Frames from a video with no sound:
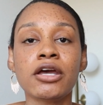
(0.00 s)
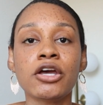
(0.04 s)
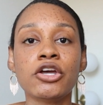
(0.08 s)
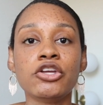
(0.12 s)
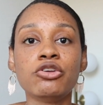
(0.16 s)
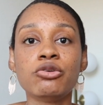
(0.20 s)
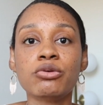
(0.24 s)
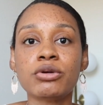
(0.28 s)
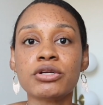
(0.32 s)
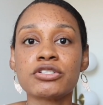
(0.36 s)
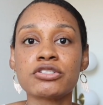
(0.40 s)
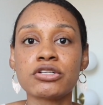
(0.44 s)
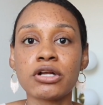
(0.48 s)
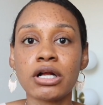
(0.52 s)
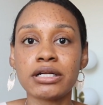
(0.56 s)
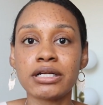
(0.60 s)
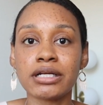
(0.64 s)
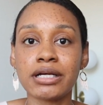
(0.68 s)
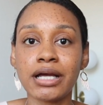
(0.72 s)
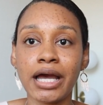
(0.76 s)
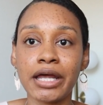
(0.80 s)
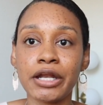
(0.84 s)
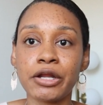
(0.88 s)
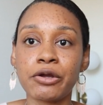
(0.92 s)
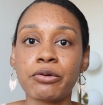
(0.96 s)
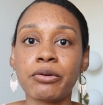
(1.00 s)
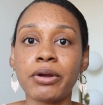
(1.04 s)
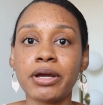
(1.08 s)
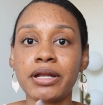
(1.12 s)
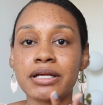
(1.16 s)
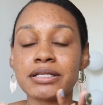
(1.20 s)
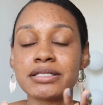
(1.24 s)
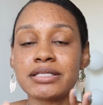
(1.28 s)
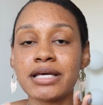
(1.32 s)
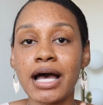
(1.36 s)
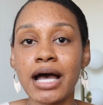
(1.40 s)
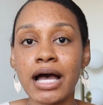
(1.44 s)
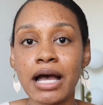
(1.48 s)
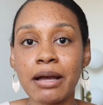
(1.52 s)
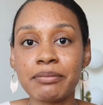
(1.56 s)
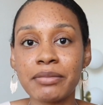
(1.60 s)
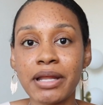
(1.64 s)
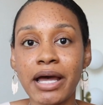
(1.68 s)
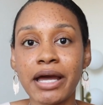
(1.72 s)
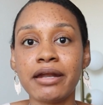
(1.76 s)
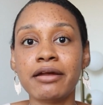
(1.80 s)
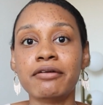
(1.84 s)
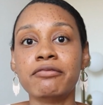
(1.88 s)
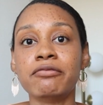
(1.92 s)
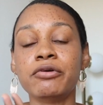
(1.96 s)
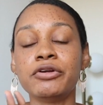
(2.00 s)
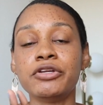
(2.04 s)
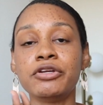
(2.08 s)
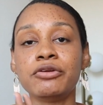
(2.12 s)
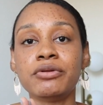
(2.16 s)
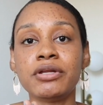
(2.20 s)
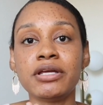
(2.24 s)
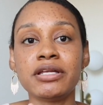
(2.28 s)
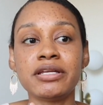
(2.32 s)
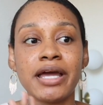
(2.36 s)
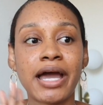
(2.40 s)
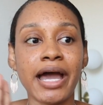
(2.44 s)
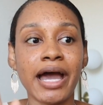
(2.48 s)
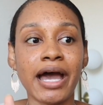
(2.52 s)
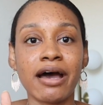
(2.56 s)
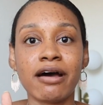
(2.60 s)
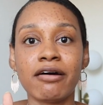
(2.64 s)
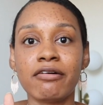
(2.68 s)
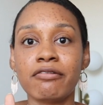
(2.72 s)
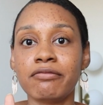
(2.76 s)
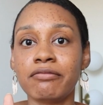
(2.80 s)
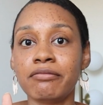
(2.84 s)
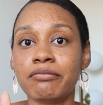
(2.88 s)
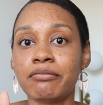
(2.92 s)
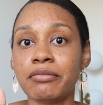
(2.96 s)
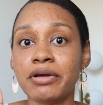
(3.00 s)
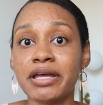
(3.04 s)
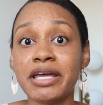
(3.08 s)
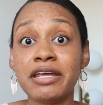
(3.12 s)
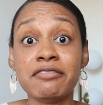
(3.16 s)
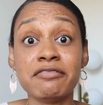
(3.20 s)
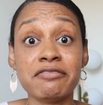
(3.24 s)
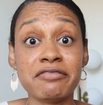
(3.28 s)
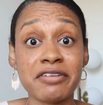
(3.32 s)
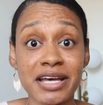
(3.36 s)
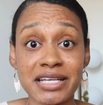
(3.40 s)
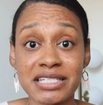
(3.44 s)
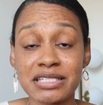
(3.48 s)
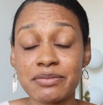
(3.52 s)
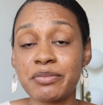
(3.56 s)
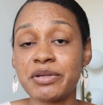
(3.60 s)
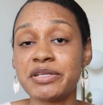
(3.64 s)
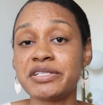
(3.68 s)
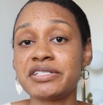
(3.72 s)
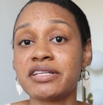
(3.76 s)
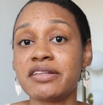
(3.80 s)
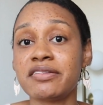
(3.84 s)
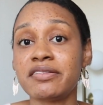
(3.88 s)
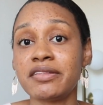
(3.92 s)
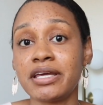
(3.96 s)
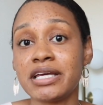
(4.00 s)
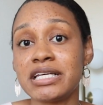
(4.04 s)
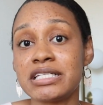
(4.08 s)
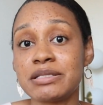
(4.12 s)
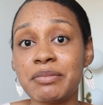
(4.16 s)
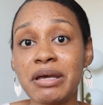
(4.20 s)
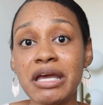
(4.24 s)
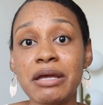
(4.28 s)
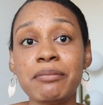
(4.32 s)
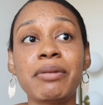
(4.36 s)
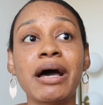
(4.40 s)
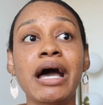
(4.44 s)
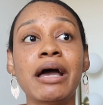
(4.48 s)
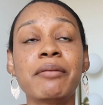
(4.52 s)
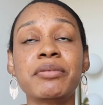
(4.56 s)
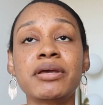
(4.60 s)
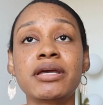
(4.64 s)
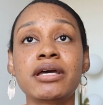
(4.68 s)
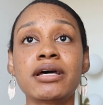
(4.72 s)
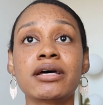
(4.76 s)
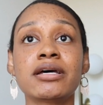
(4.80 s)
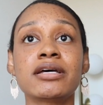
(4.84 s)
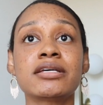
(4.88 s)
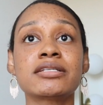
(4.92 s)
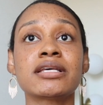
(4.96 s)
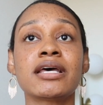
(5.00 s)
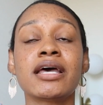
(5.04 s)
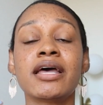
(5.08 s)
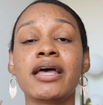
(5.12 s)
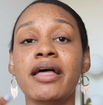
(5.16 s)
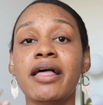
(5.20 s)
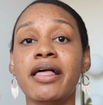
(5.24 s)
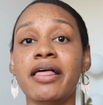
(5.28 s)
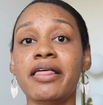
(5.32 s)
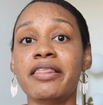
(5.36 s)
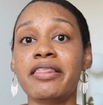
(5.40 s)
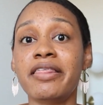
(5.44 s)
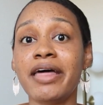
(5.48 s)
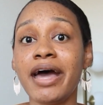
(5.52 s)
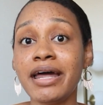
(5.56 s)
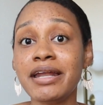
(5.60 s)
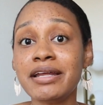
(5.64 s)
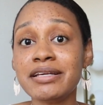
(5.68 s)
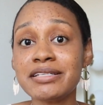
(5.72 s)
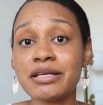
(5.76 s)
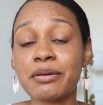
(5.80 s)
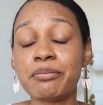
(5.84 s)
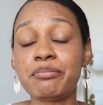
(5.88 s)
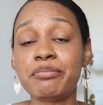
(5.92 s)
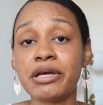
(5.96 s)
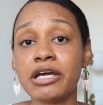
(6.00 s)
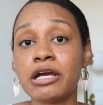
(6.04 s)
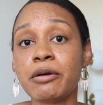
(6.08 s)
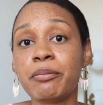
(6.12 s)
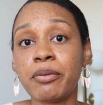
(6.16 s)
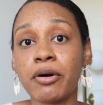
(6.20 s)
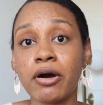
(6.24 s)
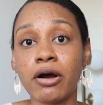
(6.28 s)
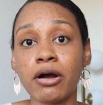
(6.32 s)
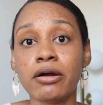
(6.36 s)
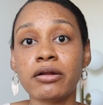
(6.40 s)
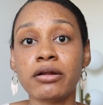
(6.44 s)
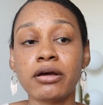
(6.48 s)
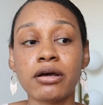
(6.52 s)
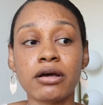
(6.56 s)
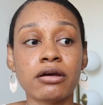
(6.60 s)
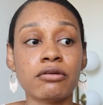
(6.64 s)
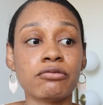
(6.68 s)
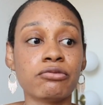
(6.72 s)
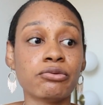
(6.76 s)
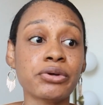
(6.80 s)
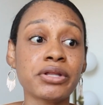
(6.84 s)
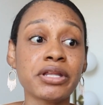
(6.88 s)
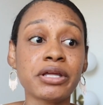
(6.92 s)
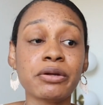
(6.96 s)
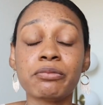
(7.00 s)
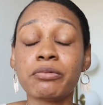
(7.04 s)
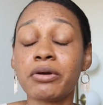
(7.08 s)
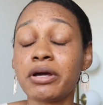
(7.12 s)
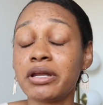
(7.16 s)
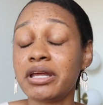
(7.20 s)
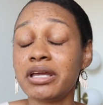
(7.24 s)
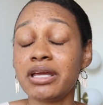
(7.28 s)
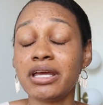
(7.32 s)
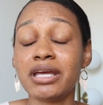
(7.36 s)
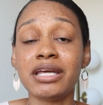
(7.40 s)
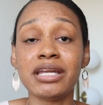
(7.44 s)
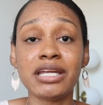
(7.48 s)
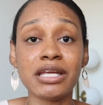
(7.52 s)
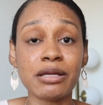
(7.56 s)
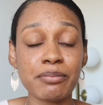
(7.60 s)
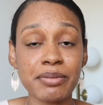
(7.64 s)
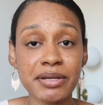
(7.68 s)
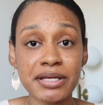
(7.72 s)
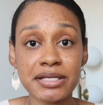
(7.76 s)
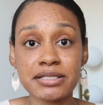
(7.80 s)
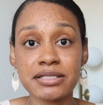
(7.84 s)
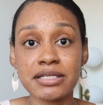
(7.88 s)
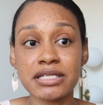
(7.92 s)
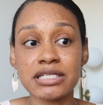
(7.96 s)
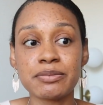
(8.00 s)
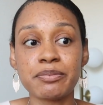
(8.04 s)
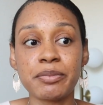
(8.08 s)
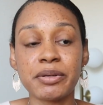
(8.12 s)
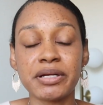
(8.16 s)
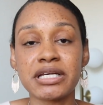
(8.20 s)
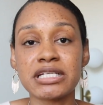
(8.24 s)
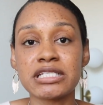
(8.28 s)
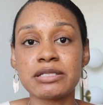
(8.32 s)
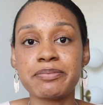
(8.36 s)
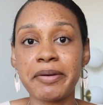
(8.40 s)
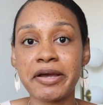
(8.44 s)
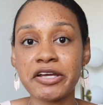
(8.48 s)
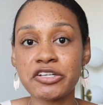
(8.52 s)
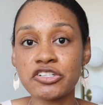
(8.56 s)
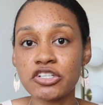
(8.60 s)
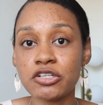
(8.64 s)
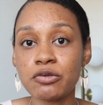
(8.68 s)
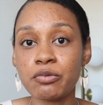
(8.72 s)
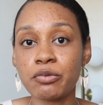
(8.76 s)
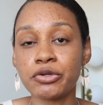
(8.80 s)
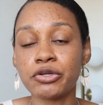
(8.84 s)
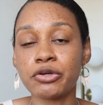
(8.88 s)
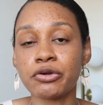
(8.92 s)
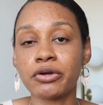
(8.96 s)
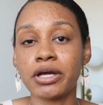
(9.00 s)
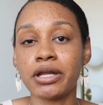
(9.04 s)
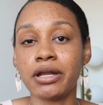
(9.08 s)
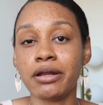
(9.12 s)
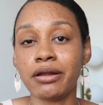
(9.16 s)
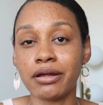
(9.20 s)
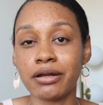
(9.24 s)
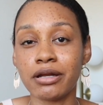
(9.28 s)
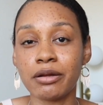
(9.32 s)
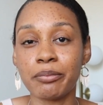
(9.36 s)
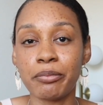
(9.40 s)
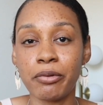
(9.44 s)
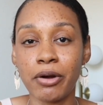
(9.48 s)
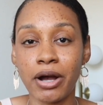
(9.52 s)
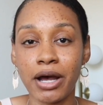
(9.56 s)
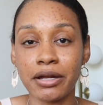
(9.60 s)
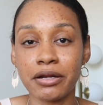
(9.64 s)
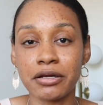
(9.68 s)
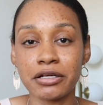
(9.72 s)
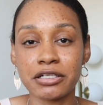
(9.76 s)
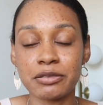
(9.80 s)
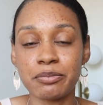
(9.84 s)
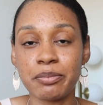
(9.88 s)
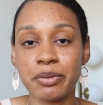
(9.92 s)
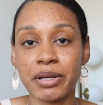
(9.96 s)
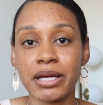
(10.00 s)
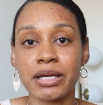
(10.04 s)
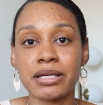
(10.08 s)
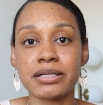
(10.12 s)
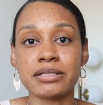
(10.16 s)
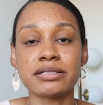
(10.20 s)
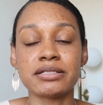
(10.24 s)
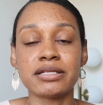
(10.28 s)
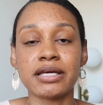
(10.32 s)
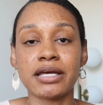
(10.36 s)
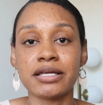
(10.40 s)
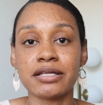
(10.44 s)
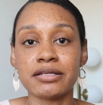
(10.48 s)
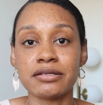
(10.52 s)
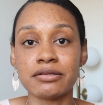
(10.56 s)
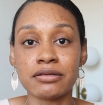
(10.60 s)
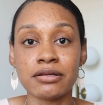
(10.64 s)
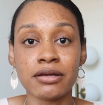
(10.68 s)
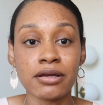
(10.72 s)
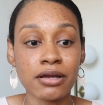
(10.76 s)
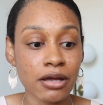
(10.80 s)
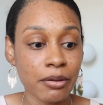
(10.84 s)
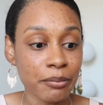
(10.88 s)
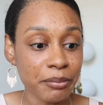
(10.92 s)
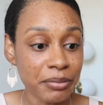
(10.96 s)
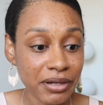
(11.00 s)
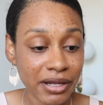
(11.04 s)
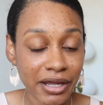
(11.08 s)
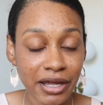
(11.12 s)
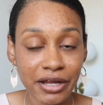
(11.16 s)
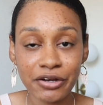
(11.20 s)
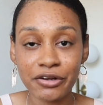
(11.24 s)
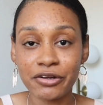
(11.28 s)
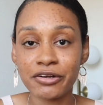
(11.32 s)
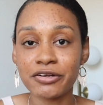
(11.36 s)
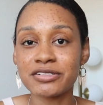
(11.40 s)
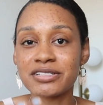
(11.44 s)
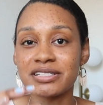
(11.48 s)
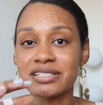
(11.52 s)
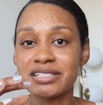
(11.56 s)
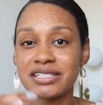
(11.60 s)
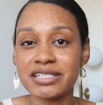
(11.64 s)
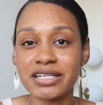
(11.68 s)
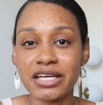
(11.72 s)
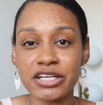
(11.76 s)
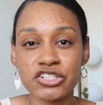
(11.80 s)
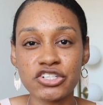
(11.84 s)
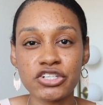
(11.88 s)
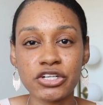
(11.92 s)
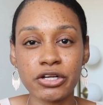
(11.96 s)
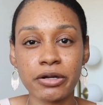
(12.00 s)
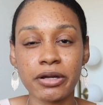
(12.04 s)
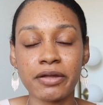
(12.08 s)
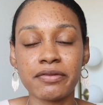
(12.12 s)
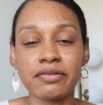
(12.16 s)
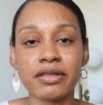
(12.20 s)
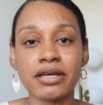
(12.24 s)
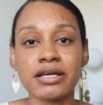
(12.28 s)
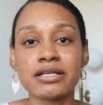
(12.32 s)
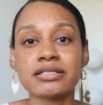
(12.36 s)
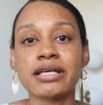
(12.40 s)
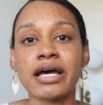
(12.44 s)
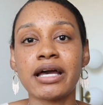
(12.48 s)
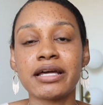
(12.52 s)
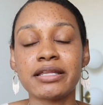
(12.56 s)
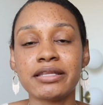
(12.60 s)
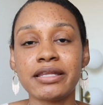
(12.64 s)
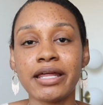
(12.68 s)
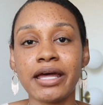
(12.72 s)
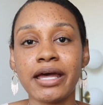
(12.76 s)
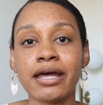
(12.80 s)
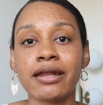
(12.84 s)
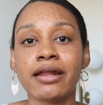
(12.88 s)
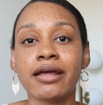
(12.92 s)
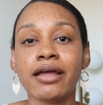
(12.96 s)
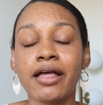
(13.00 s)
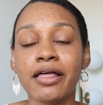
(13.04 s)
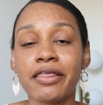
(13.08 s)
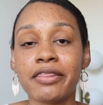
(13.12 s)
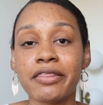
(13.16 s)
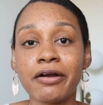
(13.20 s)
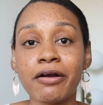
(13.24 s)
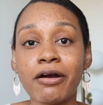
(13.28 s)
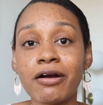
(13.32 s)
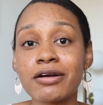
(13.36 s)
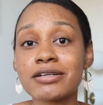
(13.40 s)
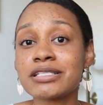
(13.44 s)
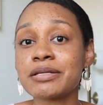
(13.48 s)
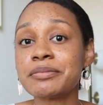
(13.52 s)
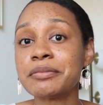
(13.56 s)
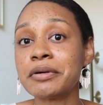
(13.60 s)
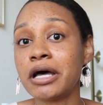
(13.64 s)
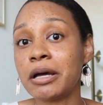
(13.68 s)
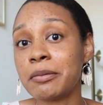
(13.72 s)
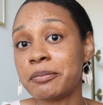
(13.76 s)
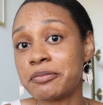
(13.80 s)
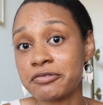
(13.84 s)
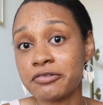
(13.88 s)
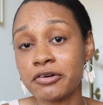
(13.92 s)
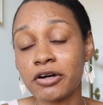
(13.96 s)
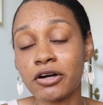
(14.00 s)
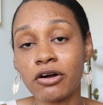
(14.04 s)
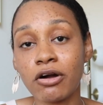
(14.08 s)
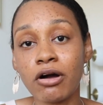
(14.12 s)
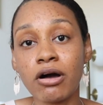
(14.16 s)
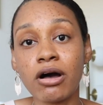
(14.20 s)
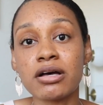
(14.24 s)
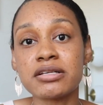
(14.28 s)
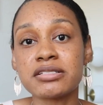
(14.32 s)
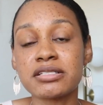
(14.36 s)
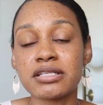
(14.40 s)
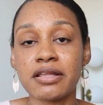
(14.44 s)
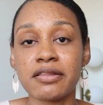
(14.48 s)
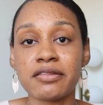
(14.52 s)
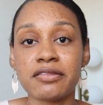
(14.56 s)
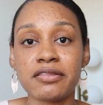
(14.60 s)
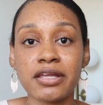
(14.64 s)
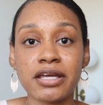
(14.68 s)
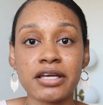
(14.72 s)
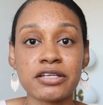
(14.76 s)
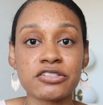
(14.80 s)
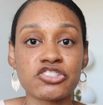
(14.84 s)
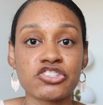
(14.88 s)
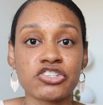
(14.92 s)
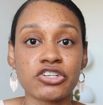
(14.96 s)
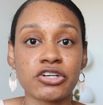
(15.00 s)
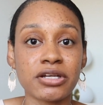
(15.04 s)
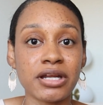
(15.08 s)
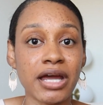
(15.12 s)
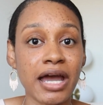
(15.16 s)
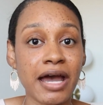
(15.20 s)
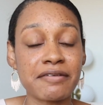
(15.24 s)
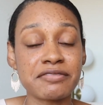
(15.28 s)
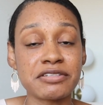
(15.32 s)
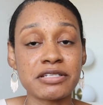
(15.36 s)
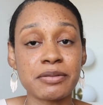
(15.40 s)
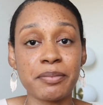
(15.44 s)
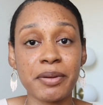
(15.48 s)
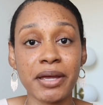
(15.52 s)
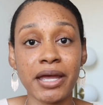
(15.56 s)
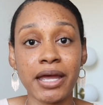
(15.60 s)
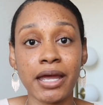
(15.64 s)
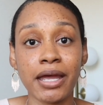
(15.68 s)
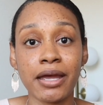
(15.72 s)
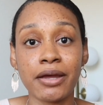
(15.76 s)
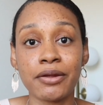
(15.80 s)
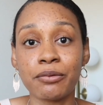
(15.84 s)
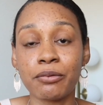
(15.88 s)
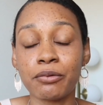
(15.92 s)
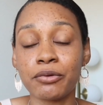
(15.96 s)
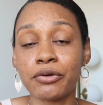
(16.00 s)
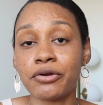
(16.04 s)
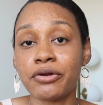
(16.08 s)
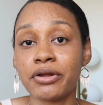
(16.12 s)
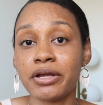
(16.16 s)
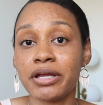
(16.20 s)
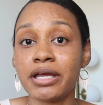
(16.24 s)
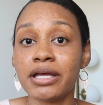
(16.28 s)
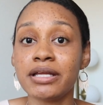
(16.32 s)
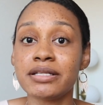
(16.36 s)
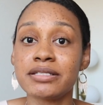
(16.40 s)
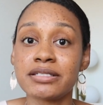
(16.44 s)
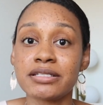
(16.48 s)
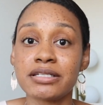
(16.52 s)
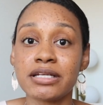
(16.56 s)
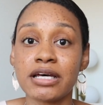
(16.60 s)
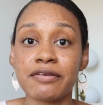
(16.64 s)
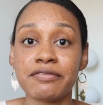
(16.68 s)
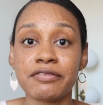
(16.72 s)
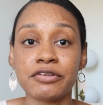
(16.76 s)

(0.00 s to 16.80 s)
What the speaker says: You can start to kind of create a timeline of when you need to have investments and things made by, because that is a big part of really running any business, but especially when you're getting into product-based and planners and stationery and things like that, there are some upfront costs and things you're gonna have to pay in order to get stuff.